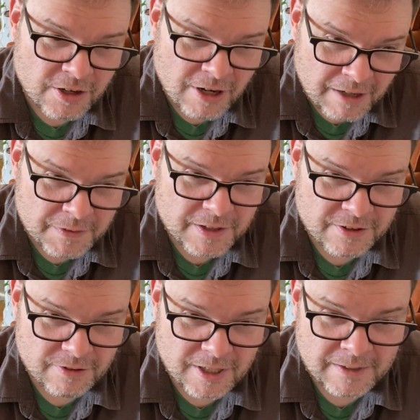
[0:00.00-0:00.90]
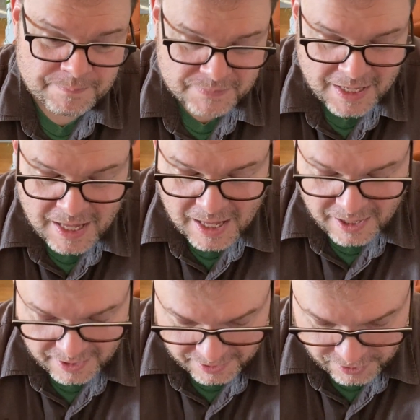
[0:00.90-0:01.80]
coffee straw.
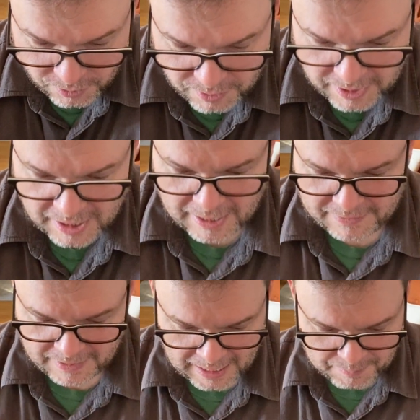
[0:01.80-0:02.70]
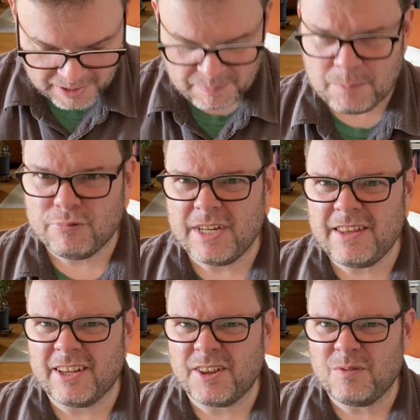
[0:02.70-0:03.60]
So I'm going to be
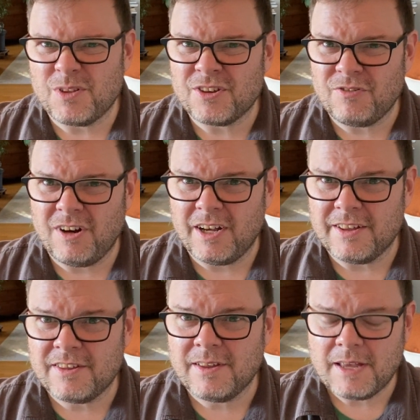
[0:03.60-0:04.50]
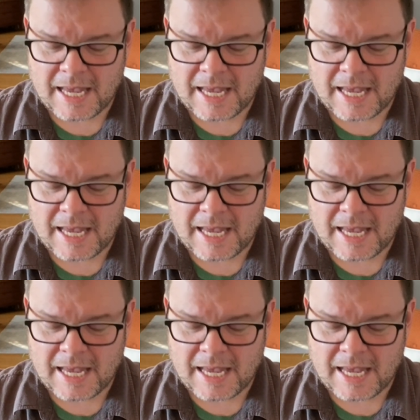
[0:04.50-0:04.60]
breathing through the straws.